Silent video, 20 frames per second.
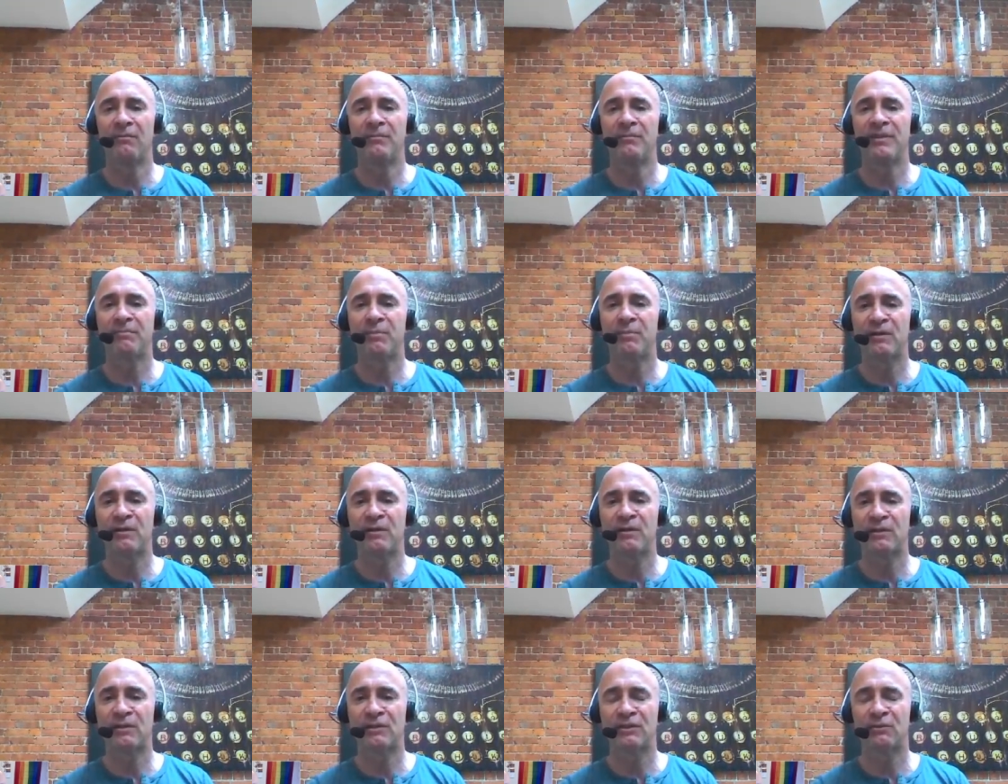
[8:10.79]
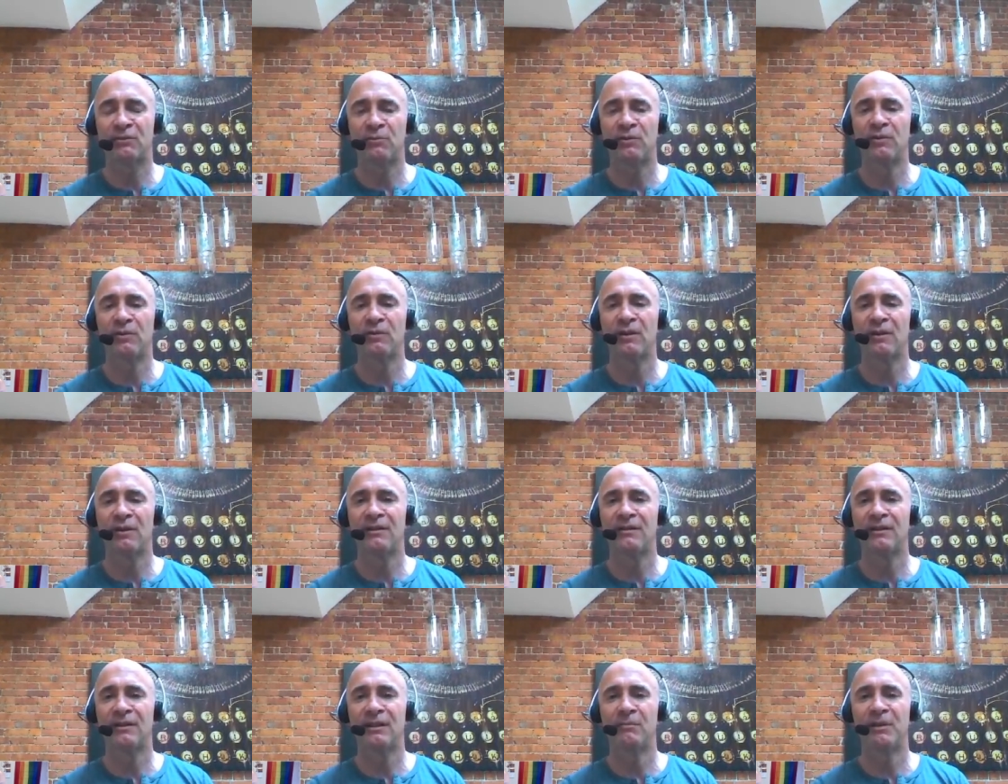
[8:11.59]
spiritual,
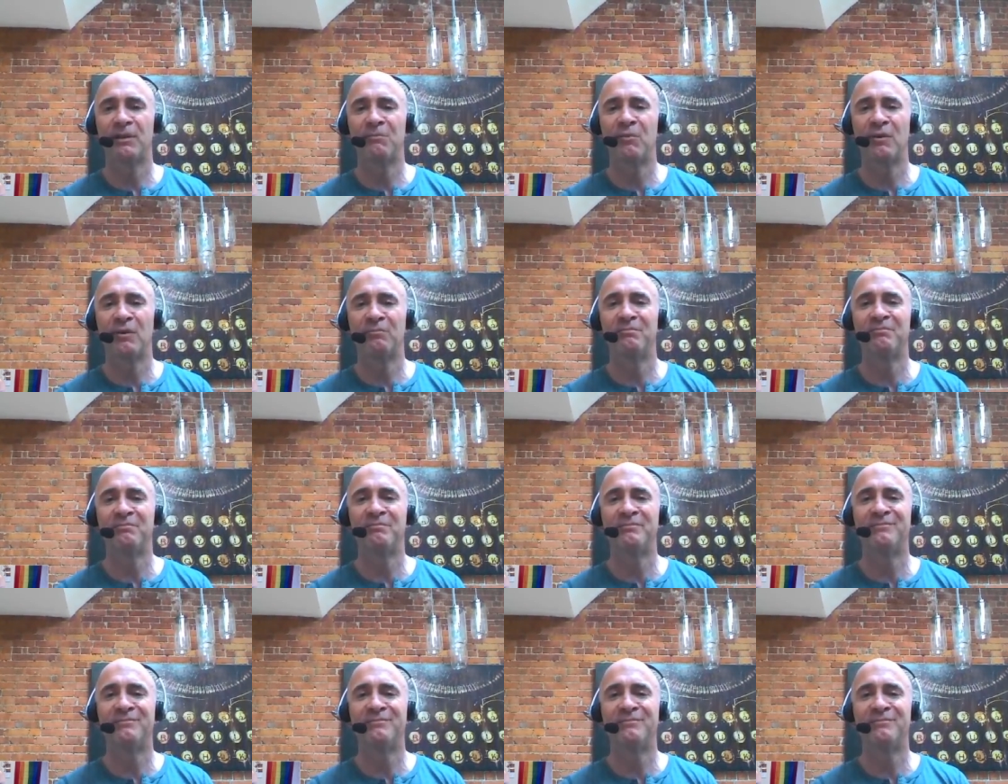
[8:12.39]
a little bit more,